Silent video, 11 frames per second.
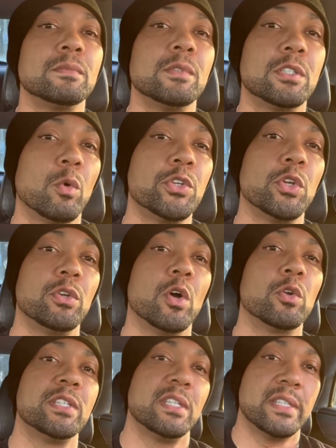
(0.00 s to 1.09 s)
So what you'll
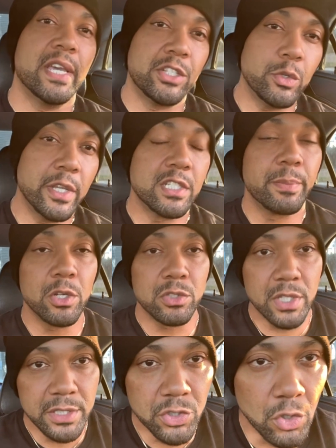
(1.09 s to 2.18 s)
notice is as you get
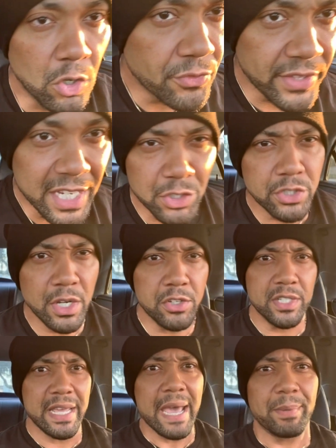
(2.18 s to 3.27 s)
spiritually strong, things will start
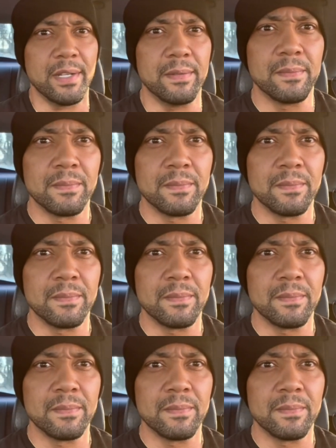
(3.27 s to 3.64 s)
just happening.